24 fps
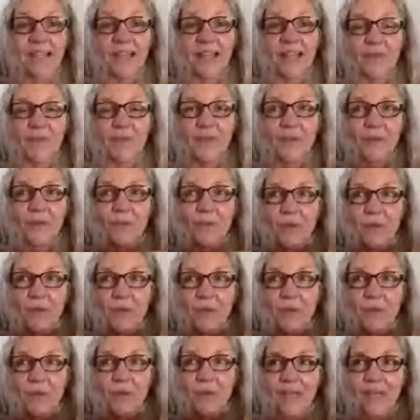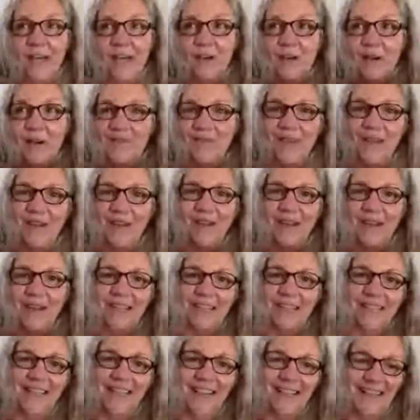8 level, we now are
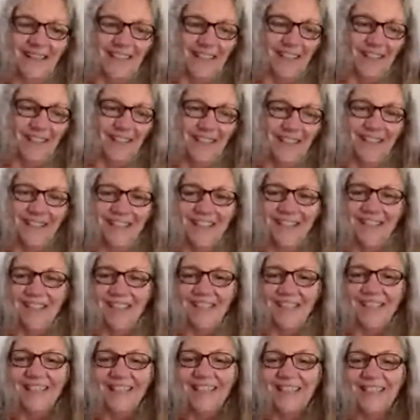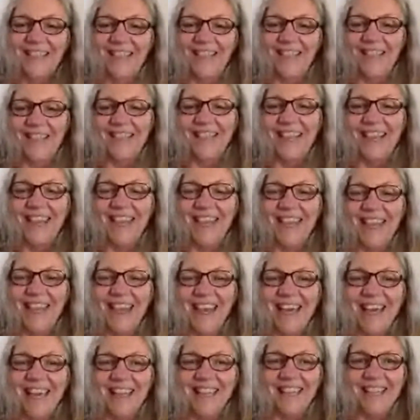very excited to
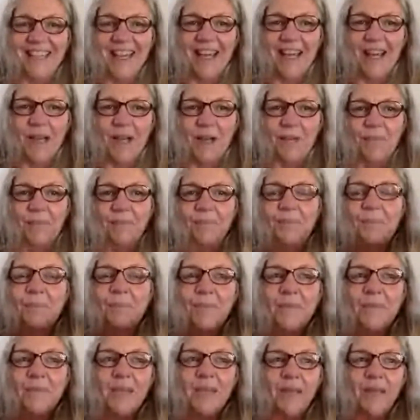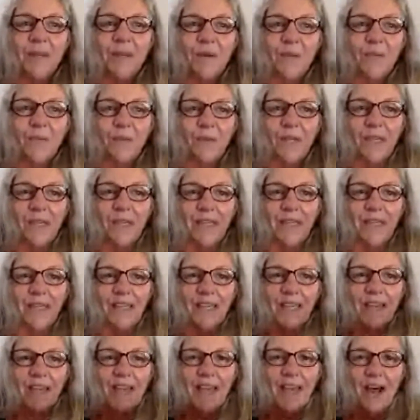say that
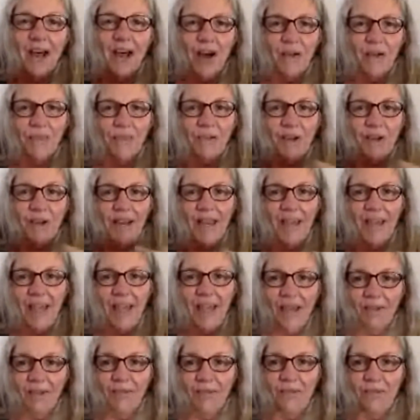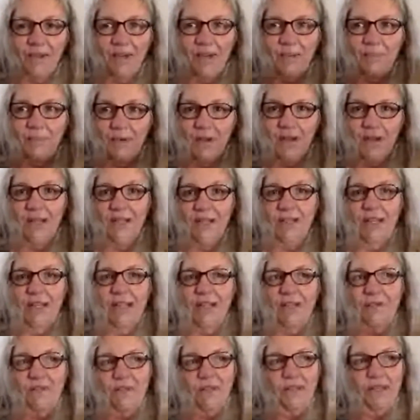we offer every
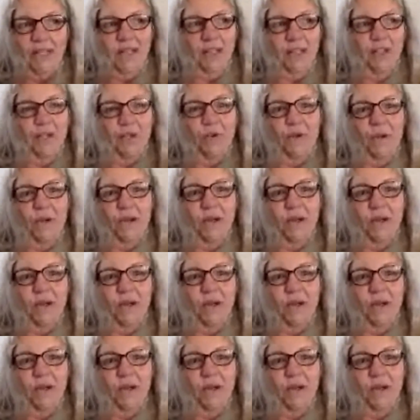project for each